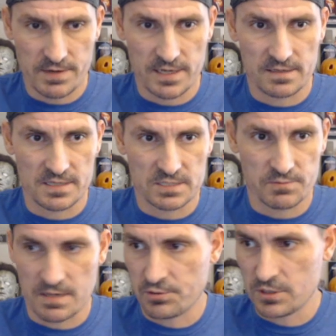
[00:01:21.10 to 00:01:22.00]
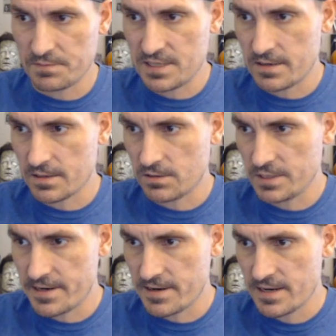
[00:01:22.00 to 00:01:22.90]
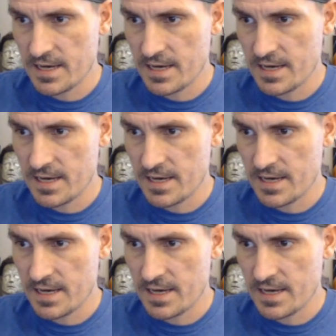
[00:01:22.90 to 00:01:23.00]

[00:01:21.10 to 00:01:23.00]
into this. We're going to pull up the article here.